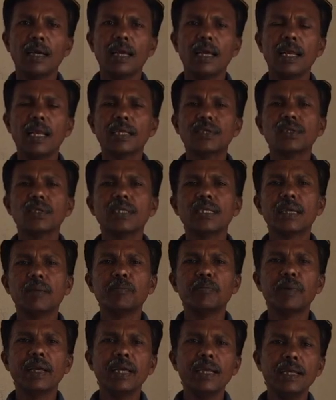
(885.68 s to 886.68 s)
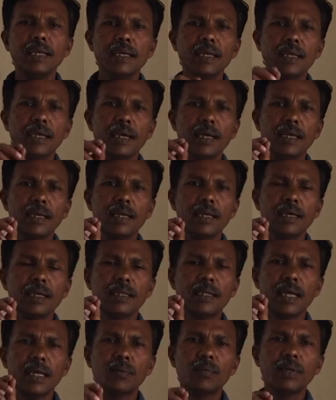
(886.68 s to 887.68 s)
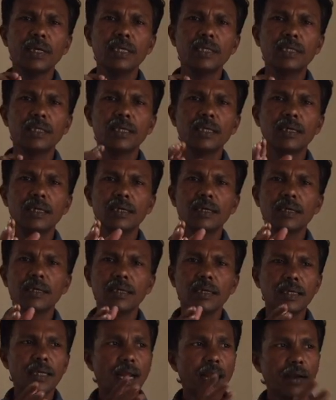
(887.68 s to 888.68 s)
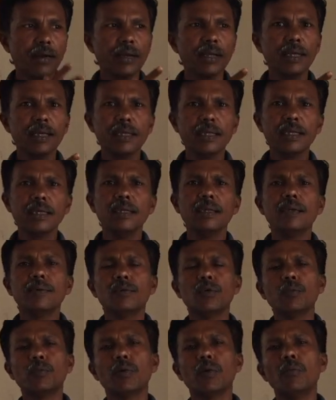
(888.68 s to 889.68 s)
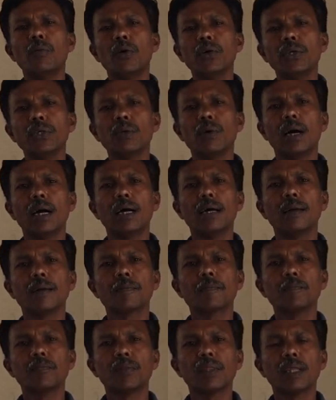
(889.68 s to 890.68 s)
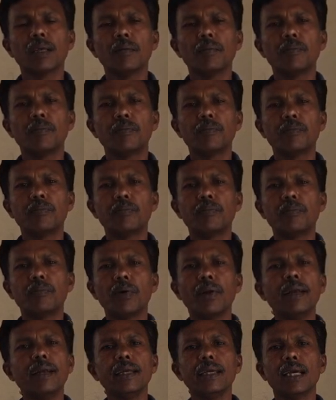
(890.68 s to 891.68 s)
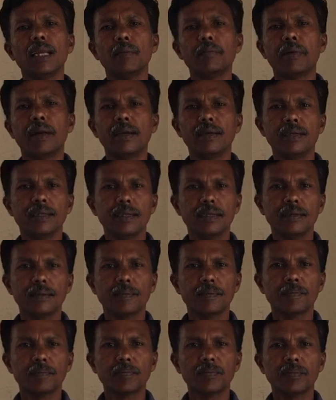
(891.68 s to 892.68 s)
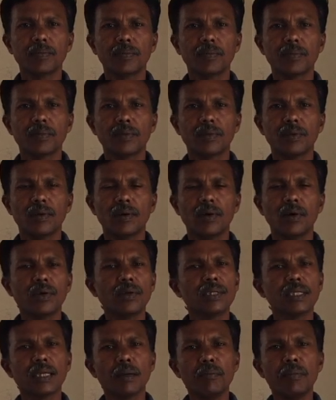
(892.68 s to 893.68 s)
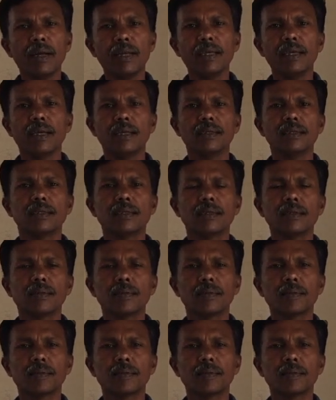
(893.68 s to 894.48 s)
election campaigning and that which targeting to promote your political party or somebody else.